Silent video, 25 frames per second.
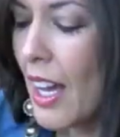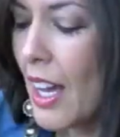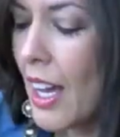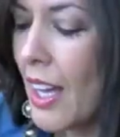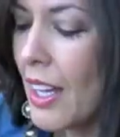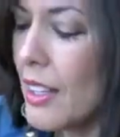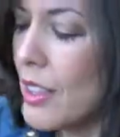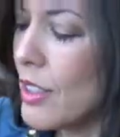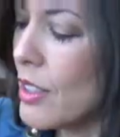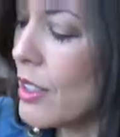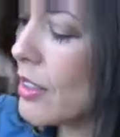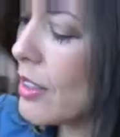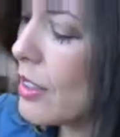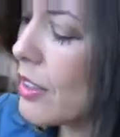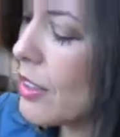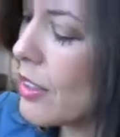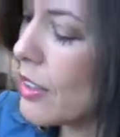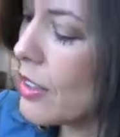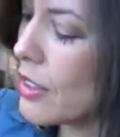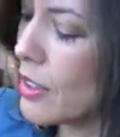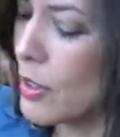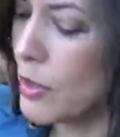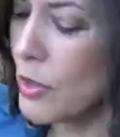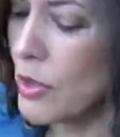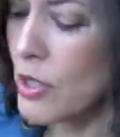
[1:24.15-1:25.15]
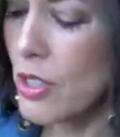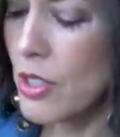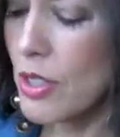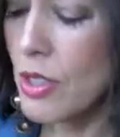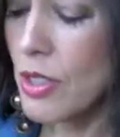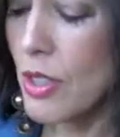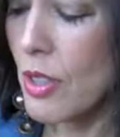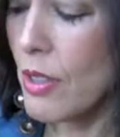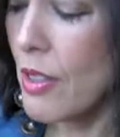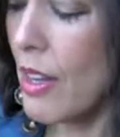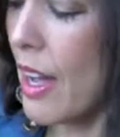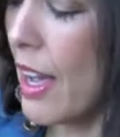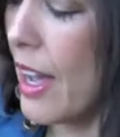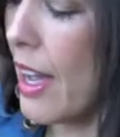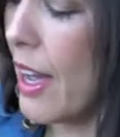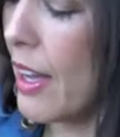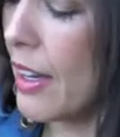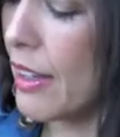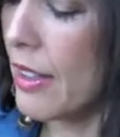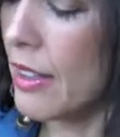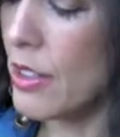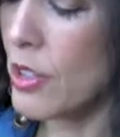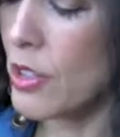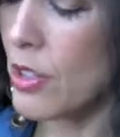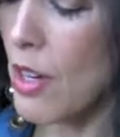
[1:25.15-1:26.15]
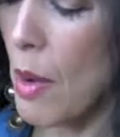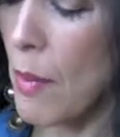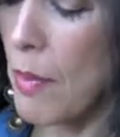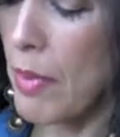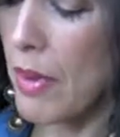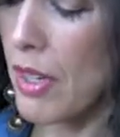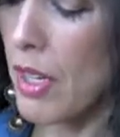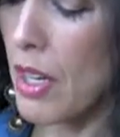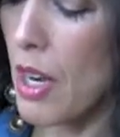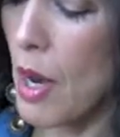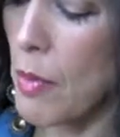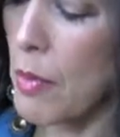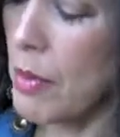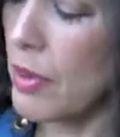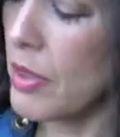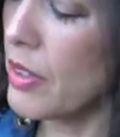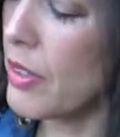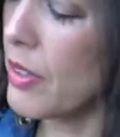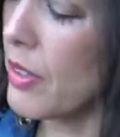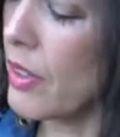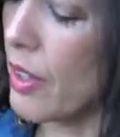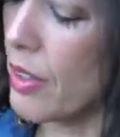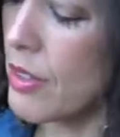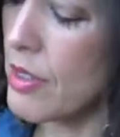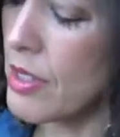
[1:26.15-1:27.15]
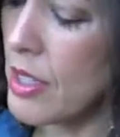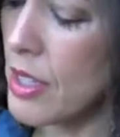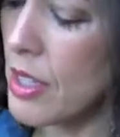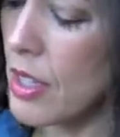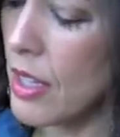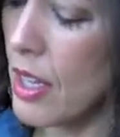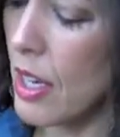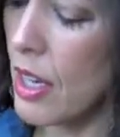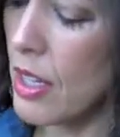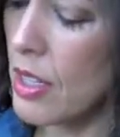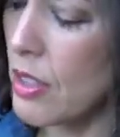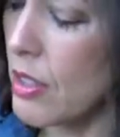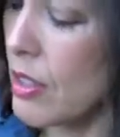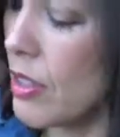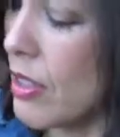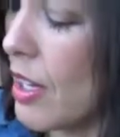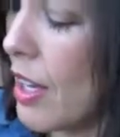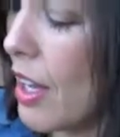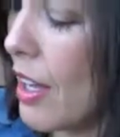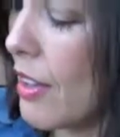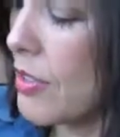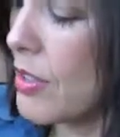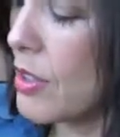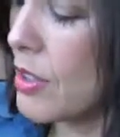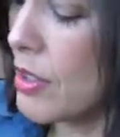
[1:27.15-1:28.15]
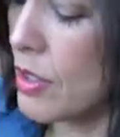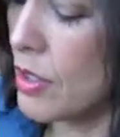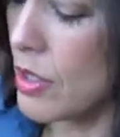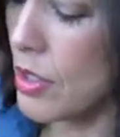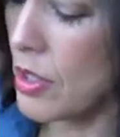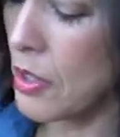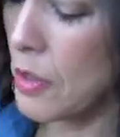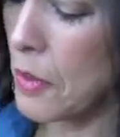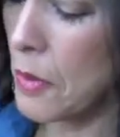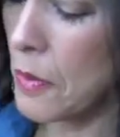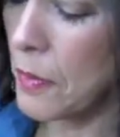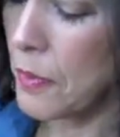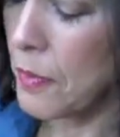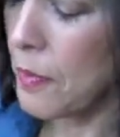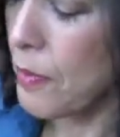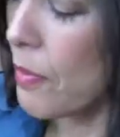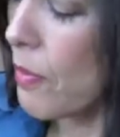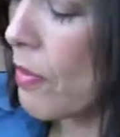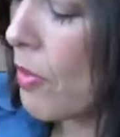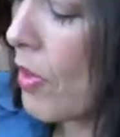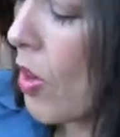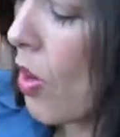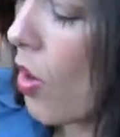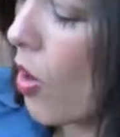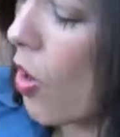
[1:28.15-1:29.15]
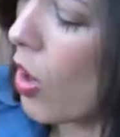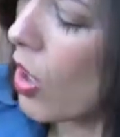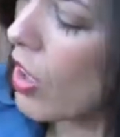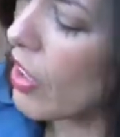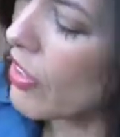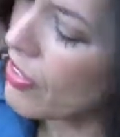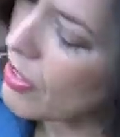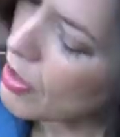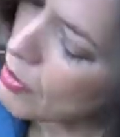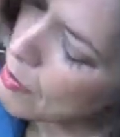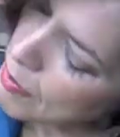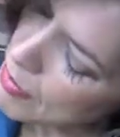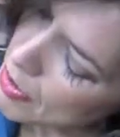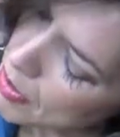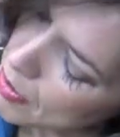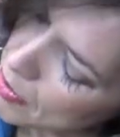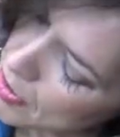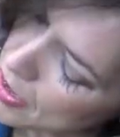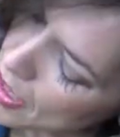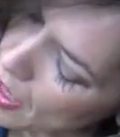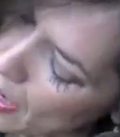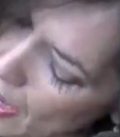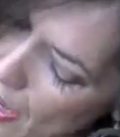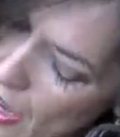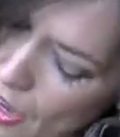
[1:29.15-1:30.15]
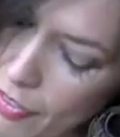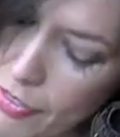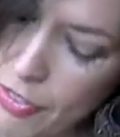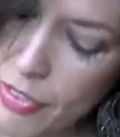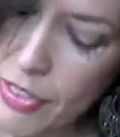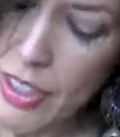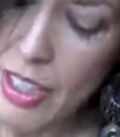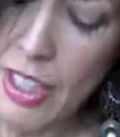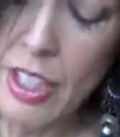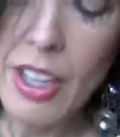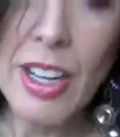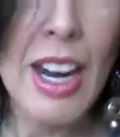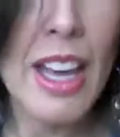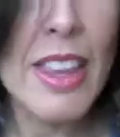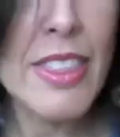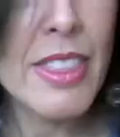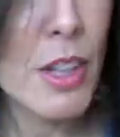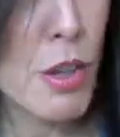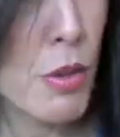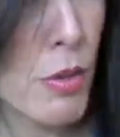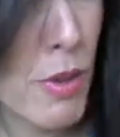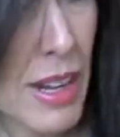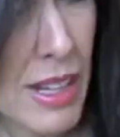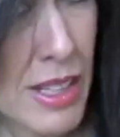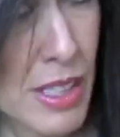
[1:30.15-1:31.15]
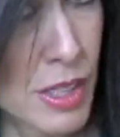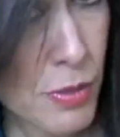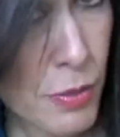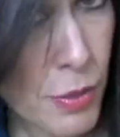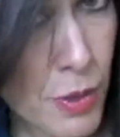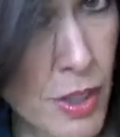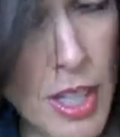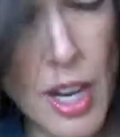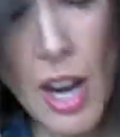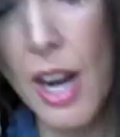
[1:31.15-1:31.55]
and you just go ahead and drop a couple of those in there. You don't have to do all of it, maybe a half there and the rest for